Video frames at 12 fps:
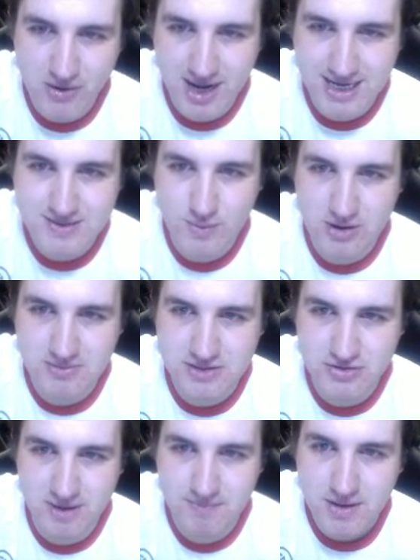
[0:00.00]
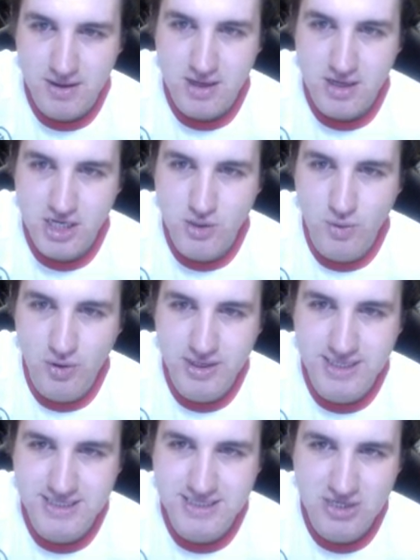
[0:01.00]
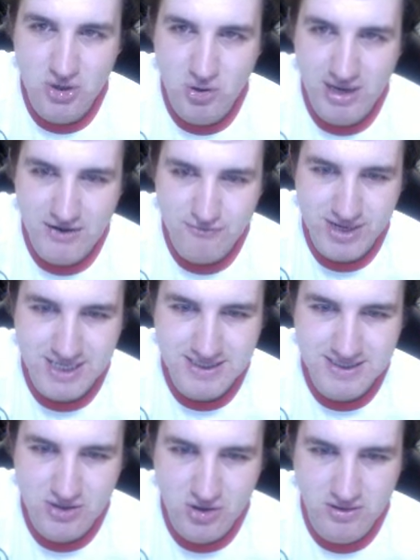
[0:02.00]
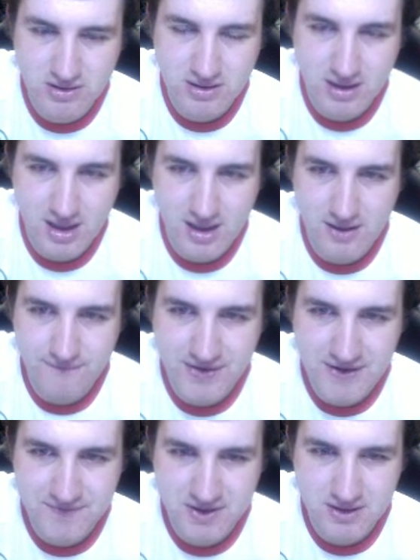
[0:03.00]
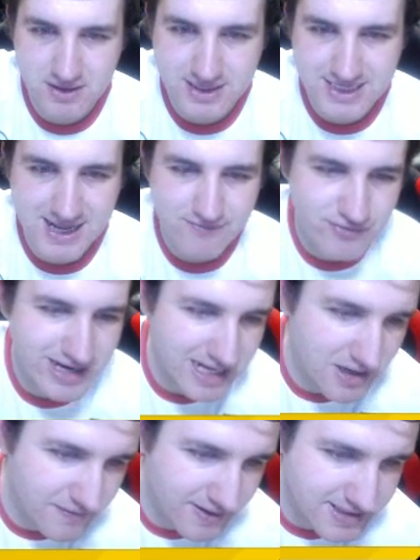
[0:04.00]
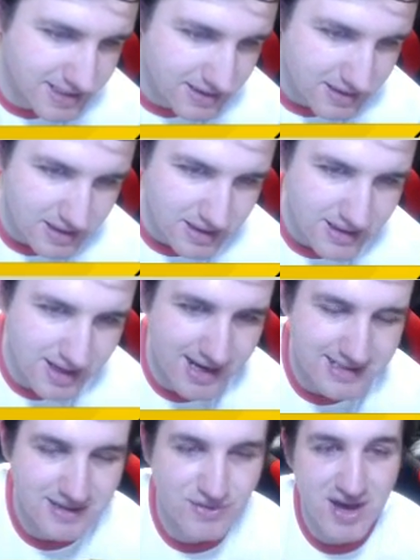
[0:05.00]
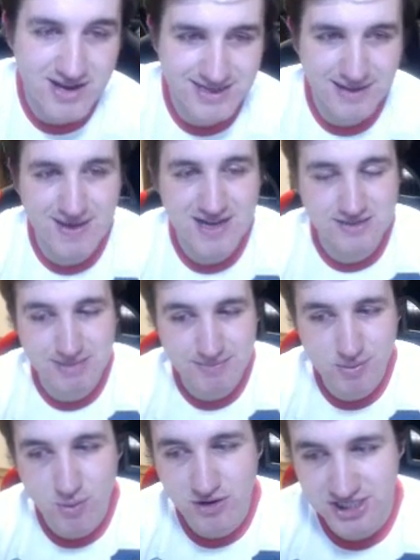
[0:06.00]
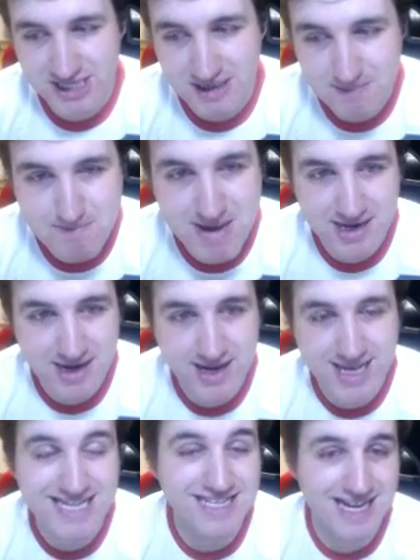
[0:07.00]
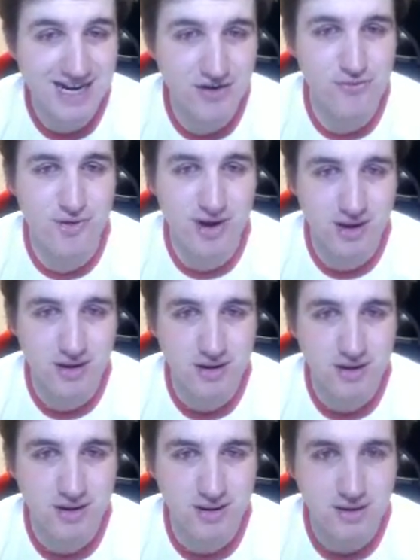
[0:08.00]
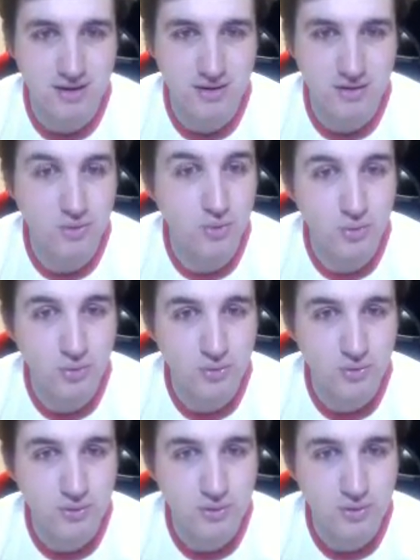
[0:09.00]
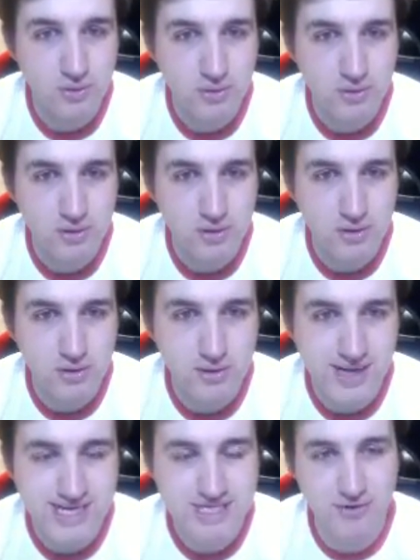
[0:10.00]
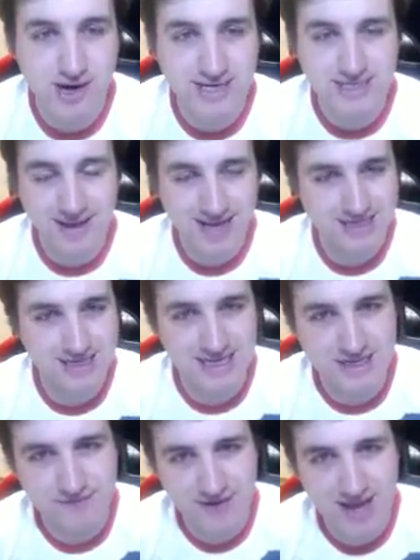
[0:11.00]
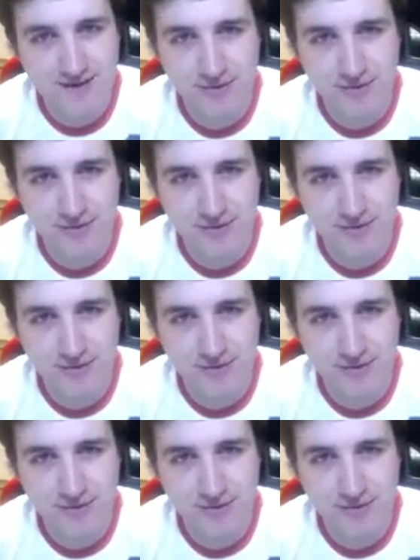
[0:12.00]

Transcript: guys, welcome to stream. You uninstall and reinstall FIFA? Is that really how you fix it? Guys, 13,000 people watching at midnight is cra- Ooh. Is crazy. That is a decent flare for